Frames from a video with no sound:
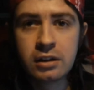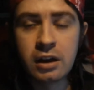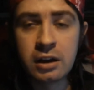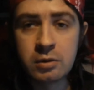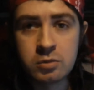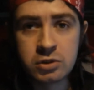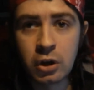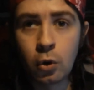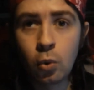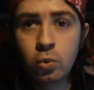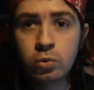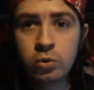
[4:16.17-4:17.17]
and it was an
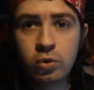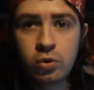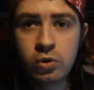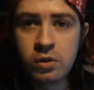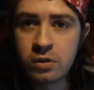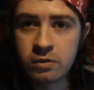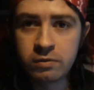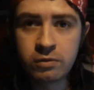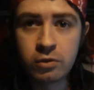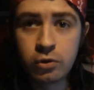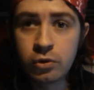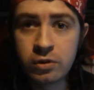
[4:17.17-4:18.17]
old
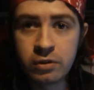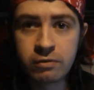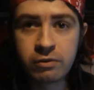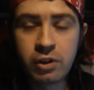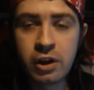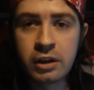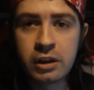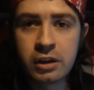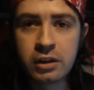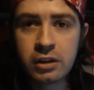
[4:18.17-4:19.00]
Union flag.